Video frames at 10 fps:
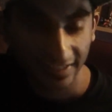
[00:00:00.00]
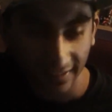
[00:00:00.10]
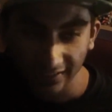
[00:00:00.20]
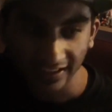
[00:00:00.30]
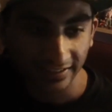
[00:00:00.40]

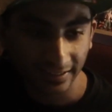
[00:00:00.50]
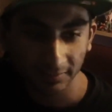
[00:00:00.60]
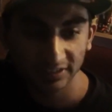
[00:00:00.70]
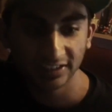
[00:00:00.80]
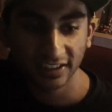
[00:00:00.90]
King
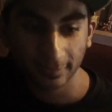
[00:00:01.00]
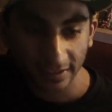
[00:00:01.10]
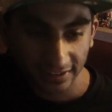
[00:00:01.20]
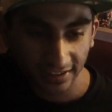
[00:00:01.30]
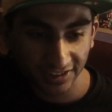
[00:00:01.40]
Lightning was there,
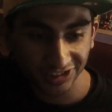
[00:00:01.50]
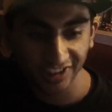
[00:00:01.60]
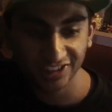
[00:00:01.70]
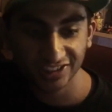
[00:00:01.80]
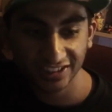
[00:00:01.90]
Master King
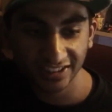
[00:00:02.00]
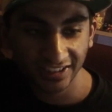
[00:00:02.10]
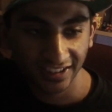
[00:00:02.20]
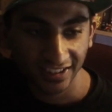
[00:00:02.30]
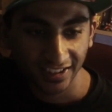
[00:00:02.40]
JC,
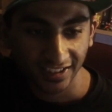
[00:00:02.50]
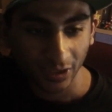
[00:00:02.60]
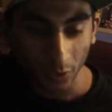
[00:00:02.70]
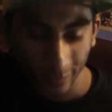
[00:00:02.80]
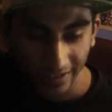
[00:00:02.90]

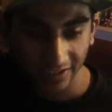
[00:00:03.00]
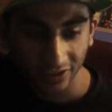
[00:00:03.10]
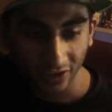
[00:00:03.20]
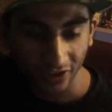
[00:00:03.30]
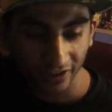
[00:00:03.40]

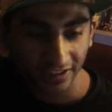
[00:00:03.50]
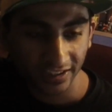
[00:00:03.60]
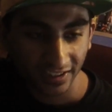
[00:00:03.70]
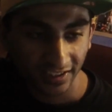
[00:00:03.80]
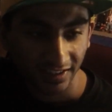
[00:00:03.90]

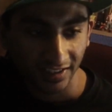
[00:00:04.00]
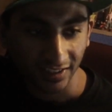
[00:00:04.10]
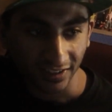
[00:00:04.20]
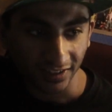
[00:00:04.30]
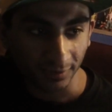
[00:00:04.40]
Uberhikari,
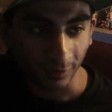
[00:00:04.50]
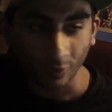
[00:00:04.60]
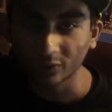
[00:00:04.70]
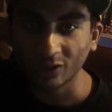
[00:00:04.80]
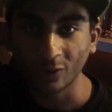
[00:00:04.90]

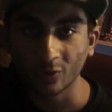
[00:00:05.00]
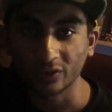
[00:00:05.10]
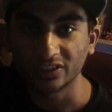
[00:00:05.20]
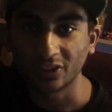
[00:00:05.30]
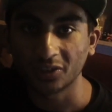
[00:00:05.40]
all the
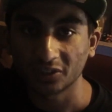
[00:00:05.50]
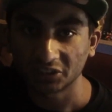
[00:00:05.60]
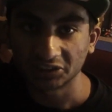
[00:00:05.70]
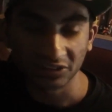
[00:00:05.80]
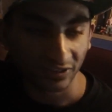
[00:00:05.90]
old
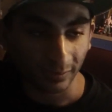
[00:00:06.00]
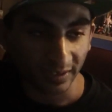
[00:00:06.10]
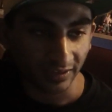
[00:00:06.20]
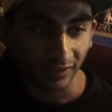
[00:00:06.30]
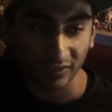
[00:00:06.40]
dogs. You know what I
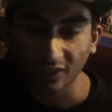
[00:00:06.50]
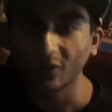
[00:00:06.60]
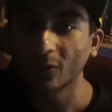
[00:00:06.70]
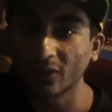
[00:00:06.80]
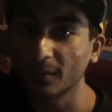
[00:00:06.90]
mean? All the
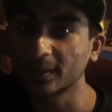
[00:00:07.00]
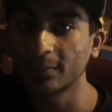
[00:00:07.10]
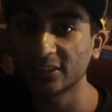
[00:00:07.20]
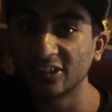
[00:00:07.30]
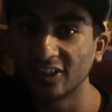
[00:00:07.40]
old
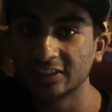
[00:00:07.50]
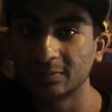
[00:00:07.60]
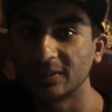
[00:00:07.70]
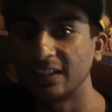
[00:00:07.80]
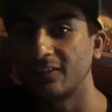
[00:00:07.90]
upcoming dogs,
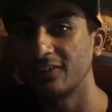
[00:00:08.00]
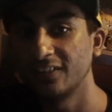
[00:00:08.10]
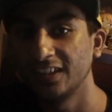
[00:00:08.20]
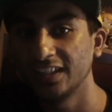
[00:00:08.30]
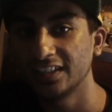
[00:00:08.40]
but now
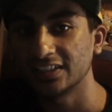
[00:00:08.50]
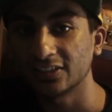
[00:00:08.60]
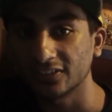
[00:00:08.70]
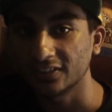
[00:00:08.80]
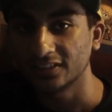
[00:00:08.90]

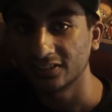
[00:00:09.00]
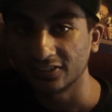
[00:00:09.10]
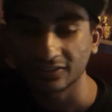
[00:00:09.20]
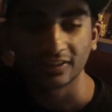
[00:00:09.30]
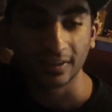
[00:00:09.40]
they're, you
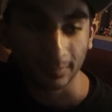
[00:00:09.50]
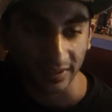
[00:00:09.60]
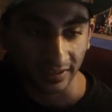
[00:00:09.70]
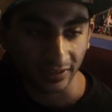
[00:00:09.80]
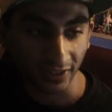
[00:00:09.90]
know, up
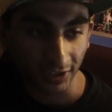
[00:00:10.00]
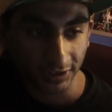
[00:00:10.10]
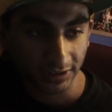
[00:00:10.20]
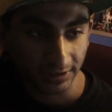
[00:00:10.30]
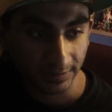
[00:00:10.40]
there
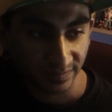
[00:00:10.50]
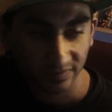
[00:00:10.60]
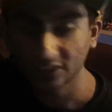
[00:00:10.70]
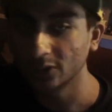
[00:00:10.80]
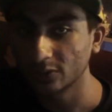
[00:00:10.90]
dogs.
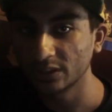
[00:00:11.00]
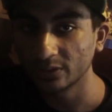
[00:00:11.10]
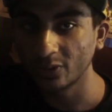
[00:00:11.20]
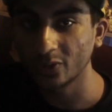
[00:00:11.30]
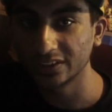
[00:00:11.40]
You know,
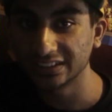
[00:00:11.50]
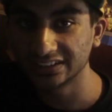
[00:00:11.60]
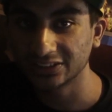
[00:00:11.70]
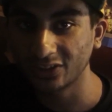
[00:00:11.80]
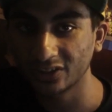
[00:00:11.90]
they're all in
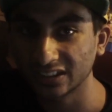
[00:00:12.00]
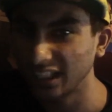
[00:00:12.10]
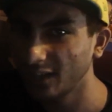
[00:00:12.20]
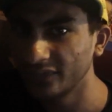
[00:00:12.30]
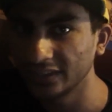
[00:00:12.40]
these called the
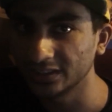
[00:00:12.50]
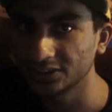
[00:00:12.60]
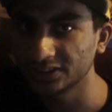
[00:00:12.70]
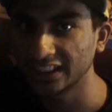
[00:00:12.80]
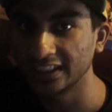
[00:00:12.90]
Cloud
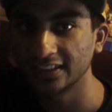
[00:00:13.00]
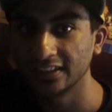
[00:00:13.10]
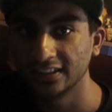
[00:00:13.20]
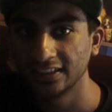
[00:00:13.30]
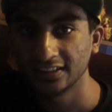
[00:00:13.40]
Village gang.
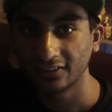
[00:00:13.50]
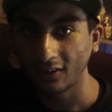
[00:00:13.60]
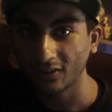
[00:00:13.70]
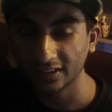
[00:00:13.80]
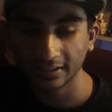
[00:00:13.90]

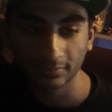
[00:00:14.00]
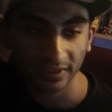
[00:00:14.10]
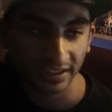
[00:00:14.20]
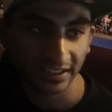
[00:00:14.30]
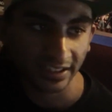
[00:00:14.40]
All of them
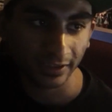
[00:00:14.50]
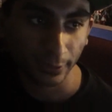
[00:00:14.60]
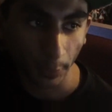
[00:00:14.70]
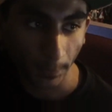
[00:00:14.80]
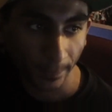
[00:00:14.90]
are in there.